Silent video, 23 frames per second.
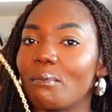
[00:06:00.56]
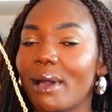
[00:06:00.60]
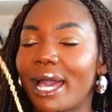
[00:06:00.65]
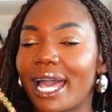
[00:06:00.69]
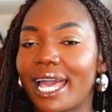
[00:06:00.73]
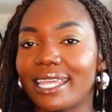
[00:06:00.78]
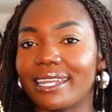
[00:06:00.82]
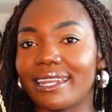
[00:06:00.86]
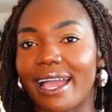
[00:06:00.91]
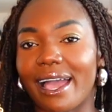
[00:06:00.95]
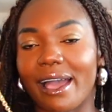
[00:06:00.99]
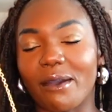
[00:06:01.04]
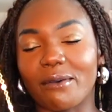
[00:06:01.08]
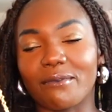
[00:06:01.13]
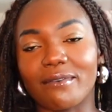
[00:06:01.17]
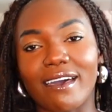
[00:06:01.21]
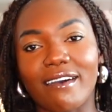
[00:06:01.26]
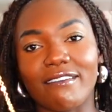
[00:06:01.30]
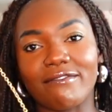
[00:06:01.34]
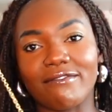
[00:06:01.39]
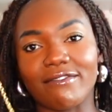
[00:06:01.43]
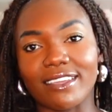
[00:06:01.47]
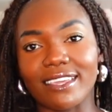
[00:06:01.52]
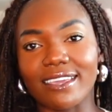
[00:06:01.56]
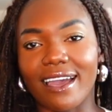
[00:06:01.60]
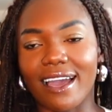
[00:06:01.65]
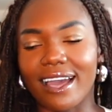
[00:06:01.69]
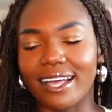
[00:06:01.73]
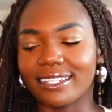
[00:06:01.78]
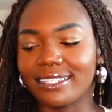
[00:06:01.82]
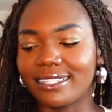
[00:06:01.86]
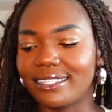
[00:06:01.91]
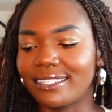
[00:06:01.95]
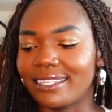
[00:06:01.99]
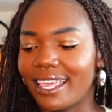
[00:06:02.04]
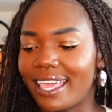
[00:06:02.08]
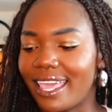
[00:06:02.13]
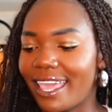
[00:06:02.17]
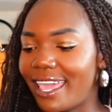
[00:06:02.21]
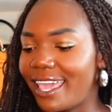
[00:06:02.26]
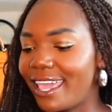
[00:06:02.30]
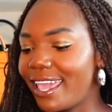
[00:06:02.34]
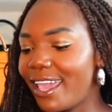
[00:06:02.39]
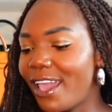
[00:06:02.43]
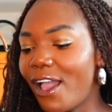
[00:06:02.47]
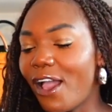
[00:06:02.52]
my now
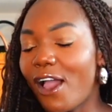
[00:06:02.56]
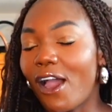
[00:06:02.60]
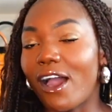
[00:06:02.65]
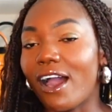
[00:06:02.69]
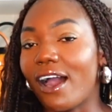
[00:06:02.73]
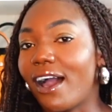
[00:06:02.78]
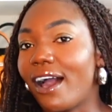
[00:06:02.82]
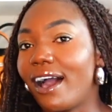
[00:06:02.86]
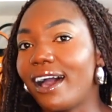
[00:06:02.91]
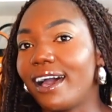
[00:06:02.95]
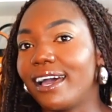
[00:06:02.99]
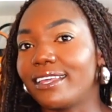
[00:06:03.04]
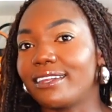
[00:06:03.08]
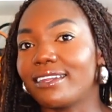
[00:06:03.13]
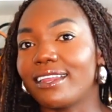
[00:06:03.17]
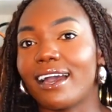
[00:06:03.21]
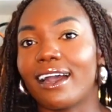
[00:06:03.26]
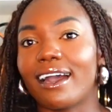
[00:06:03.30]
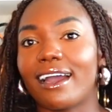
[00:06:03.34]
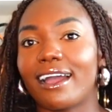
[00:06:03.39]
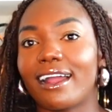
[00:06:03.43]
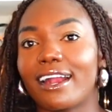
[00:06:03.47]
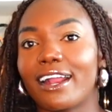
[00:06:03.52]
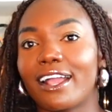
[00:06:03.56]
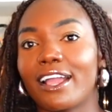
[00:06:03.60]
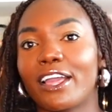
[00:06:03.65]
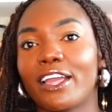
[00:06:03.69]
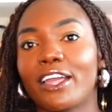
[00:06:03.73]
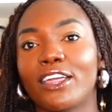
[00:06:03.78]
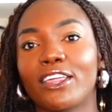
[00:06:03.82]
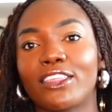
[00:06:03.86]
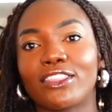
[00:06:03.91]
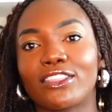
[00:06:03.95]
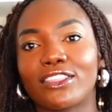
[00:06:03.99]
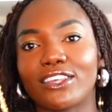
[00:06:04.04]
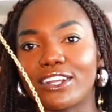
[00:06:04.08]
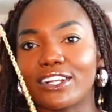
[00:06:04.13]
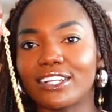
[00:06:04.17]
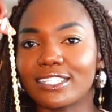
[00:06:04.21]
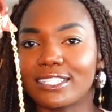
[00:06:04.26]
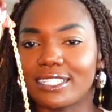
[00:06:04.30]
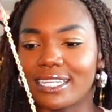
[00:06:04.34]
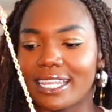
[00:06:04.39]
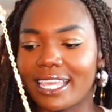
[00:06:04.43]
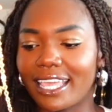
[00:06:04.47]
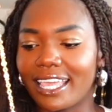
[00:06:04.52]
fiance on our
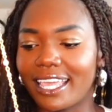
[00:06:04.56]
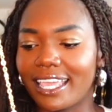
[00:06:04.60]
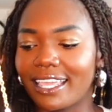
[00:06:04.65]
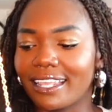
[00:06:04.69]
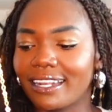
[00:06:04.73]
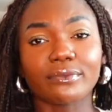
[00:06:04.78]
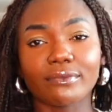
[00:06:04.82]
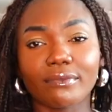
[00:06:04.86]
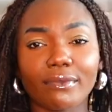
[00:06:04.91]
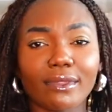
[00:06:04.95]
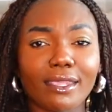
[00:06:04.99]
third date.